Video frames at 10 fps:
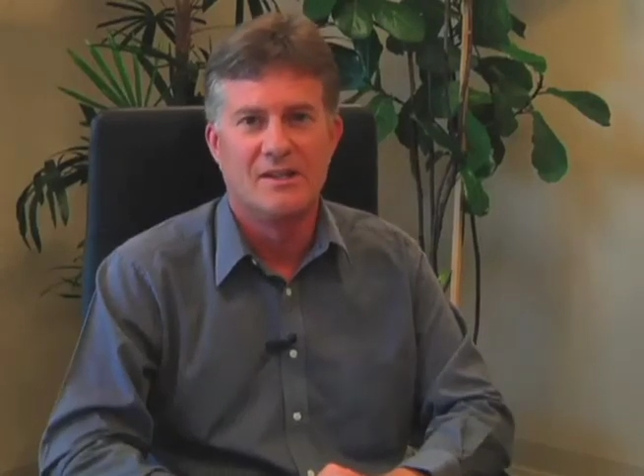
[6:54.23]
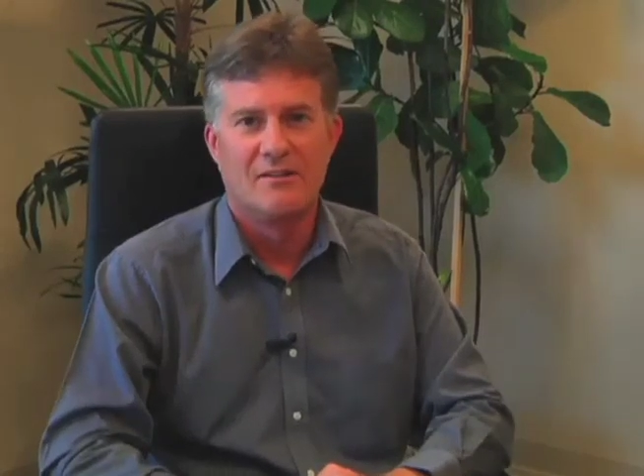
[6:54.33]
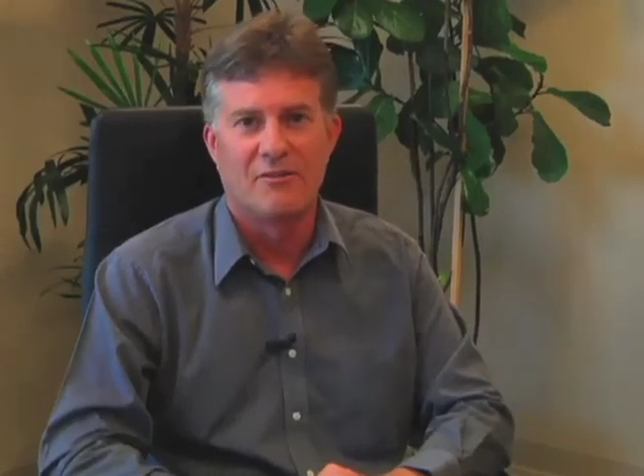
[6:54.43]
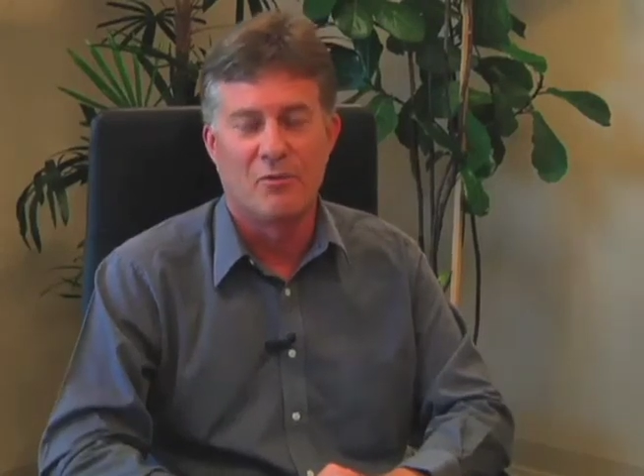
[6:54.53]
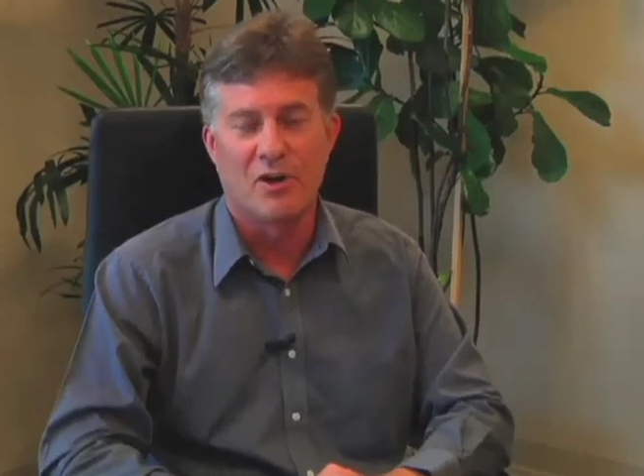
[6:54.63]

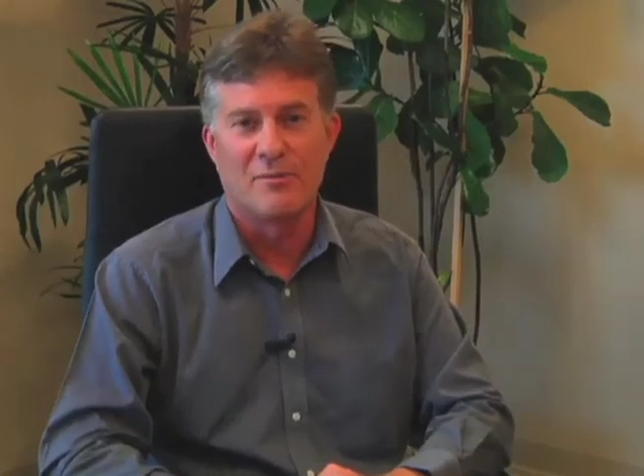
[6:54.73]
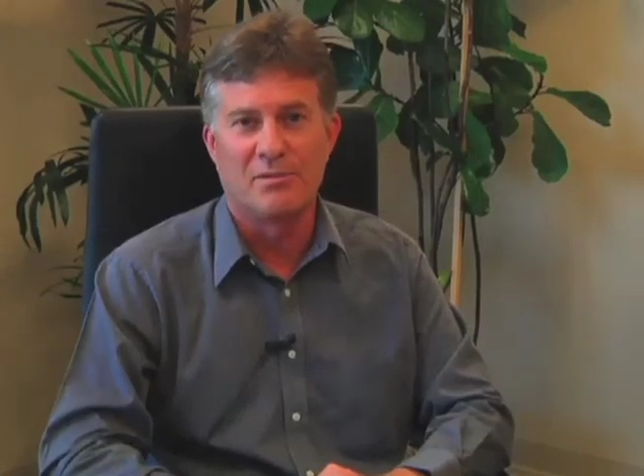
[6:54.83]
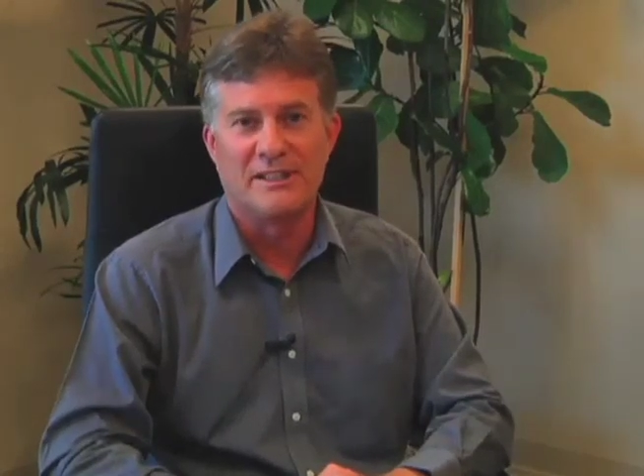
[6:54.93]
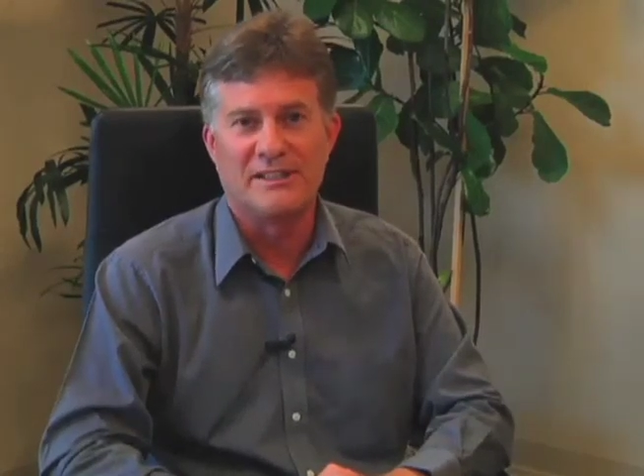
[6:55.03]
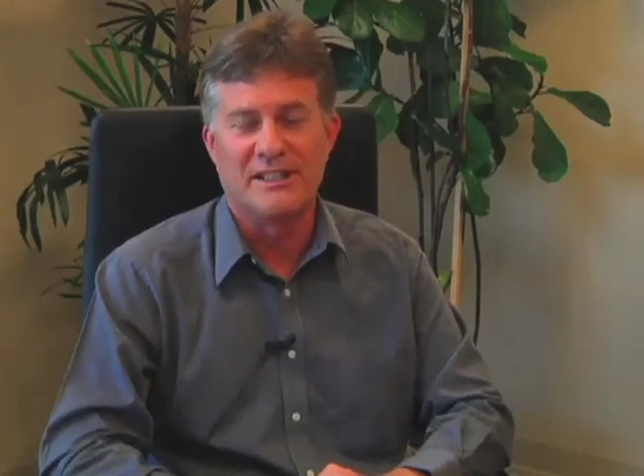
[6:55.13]
For more
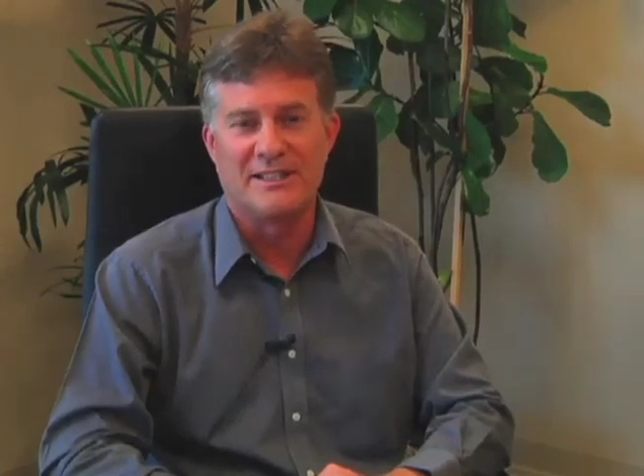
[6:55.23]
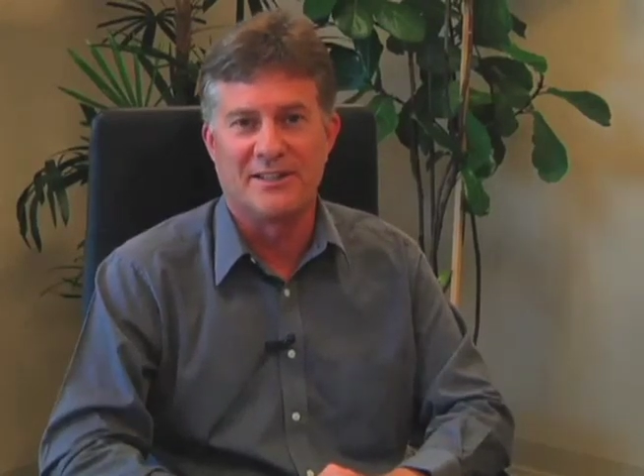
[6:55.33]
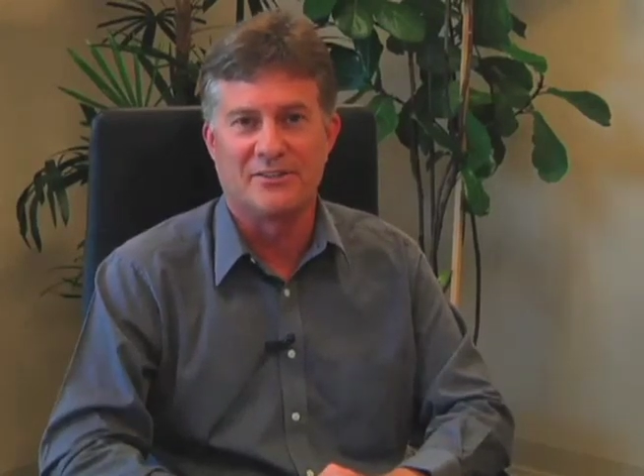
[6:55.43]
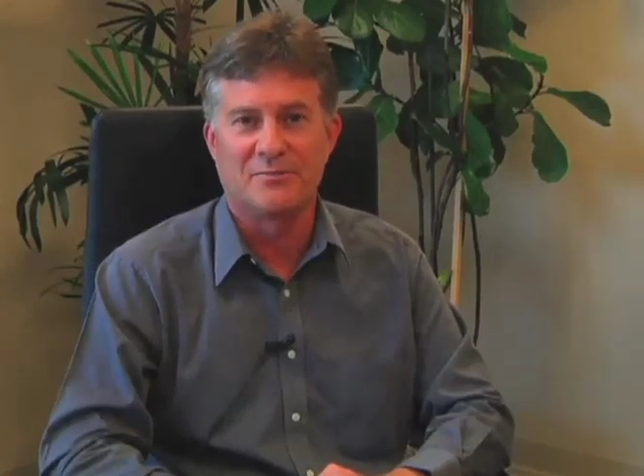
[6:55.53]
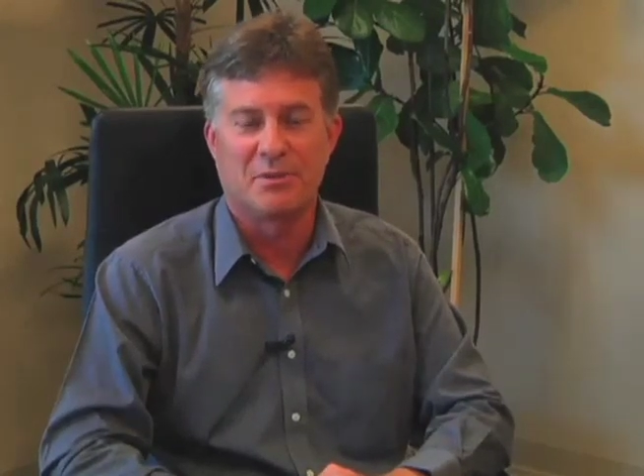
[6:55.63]
complete
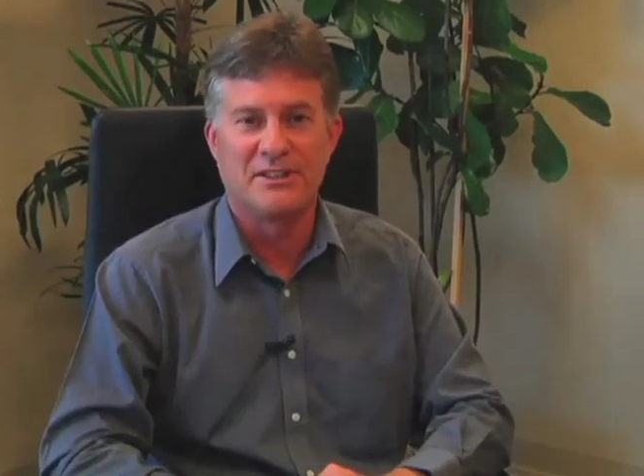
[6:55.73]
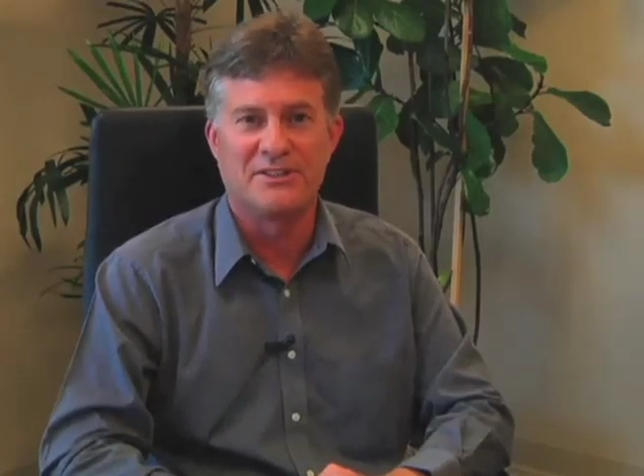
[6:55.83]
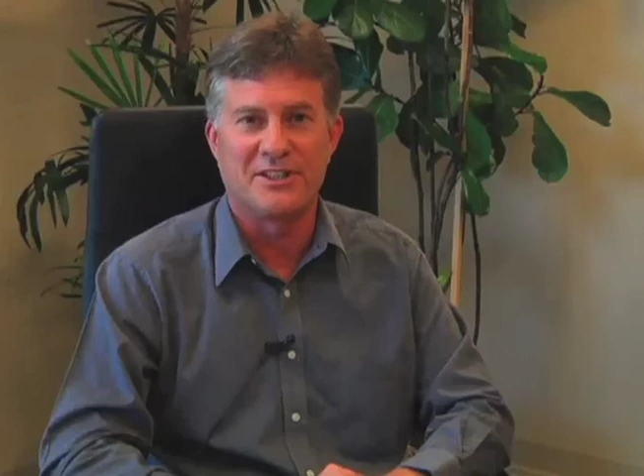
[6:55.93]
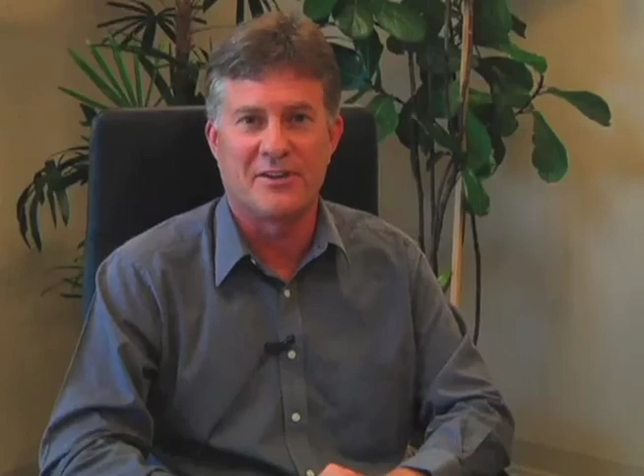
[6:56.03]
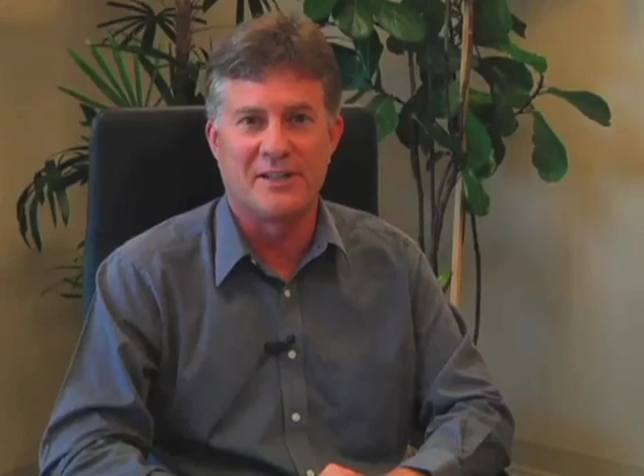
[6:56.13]
details, please
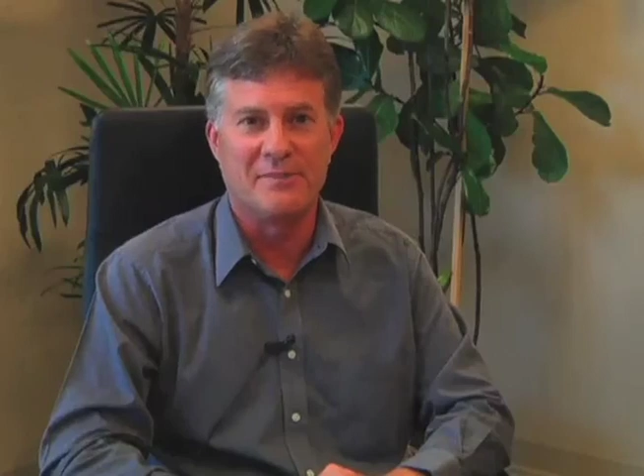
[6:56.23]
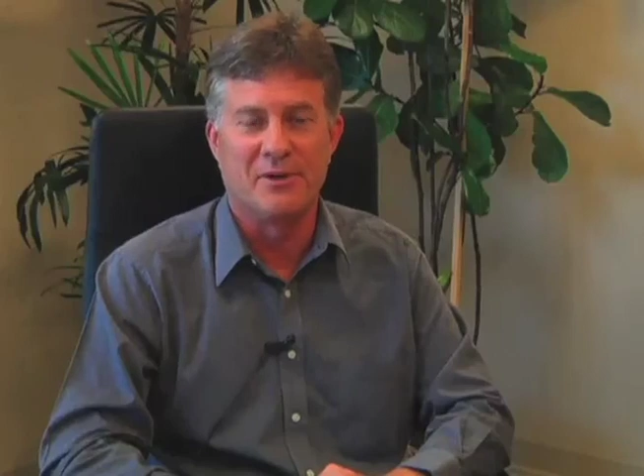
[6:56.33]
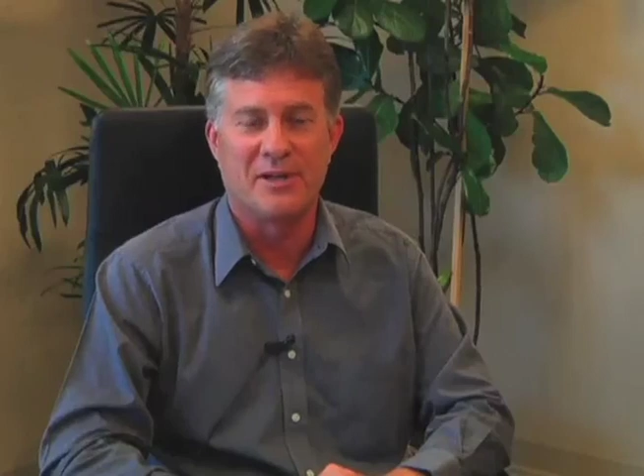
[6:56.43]
see our ebook,